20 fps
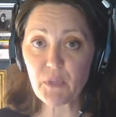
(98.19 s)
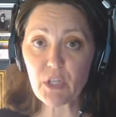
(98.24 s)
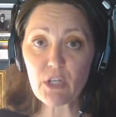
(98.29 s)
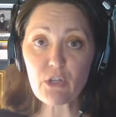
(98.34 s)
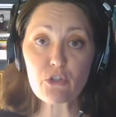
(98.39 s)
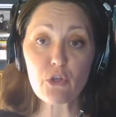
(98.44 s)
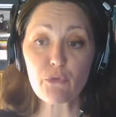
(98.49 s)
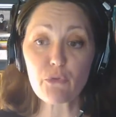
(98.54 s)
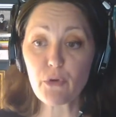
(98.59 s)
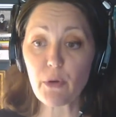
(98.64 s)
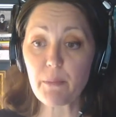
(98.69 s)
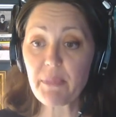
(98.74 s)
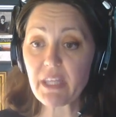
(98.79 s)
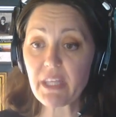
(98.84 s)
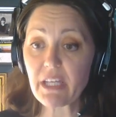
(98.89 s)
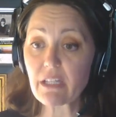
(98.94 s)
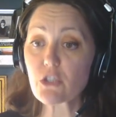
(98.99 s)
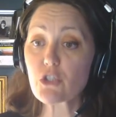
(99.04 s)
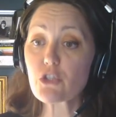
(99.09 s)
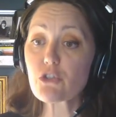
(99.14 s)
So from the
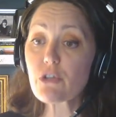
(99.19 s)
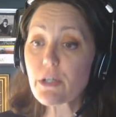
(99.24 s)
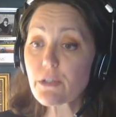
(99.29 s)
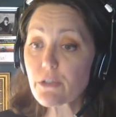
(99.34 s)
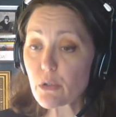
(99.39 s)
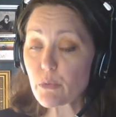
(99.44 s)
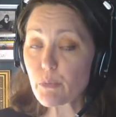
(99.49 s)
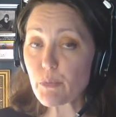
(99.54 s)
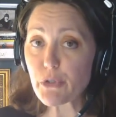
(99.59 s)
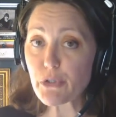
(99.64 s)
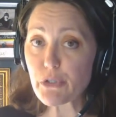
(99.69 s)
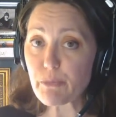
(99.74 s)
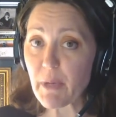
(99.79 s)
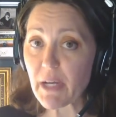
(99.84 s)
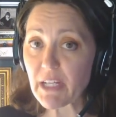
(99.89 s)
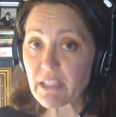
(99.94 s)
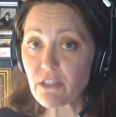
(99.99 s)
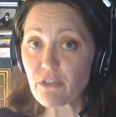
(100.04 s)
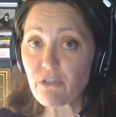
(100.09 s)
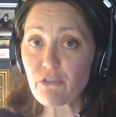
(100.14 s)
instructor
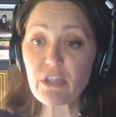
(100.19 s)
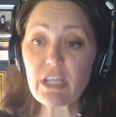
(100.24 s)
perspective,